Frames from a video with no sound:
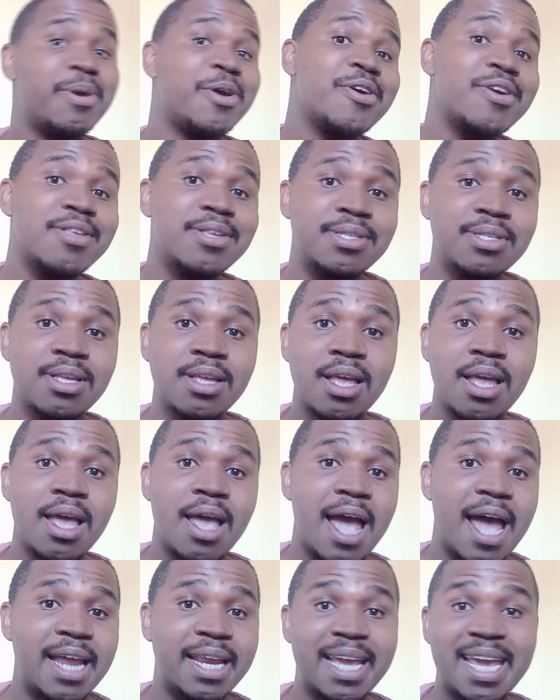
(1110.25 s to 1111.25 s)
Mary's
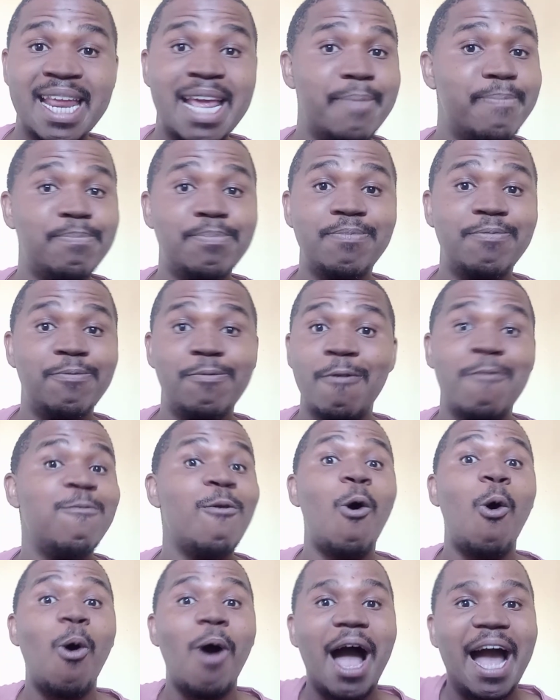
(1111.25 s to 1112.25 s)
and get hit for
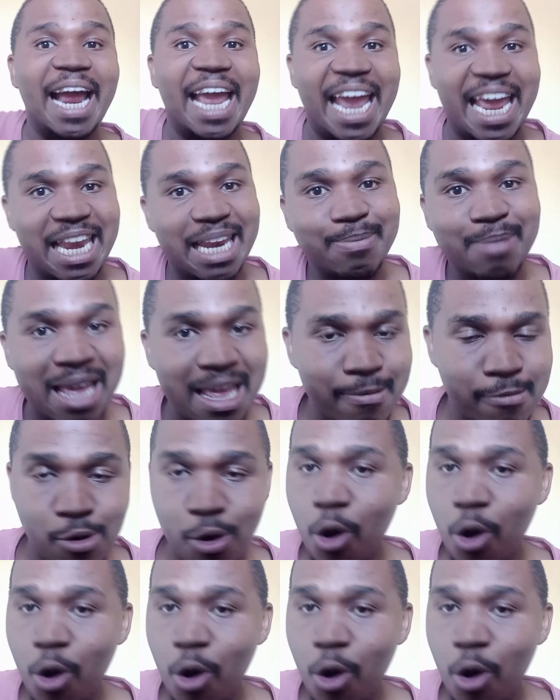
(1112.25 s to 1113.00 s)
4 again, maybe,